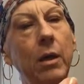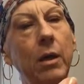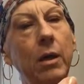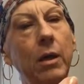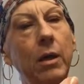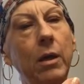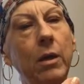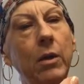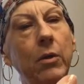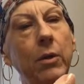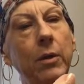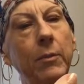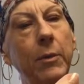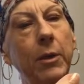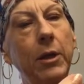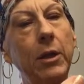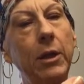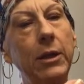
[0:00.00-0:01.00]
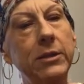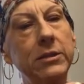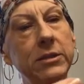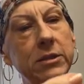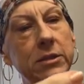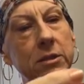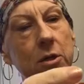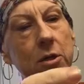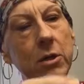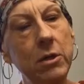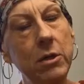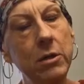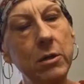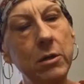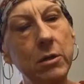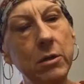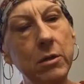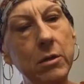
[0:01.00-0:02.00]
And I don't have my glasses on,
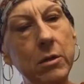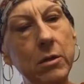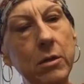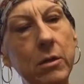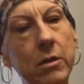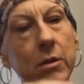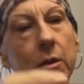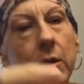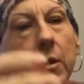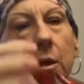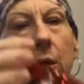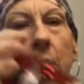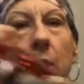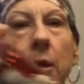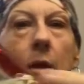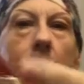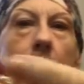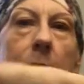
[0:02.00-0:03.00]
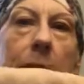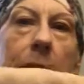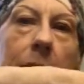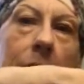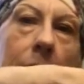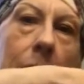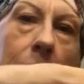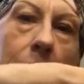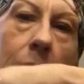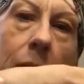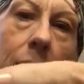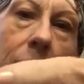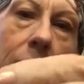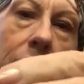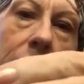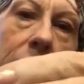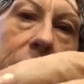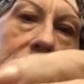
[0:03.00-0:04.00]
but
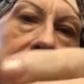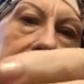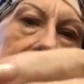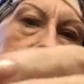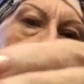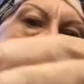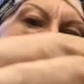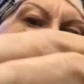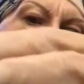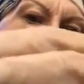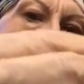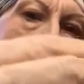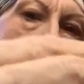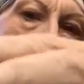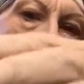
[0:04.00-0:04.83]
there's this little,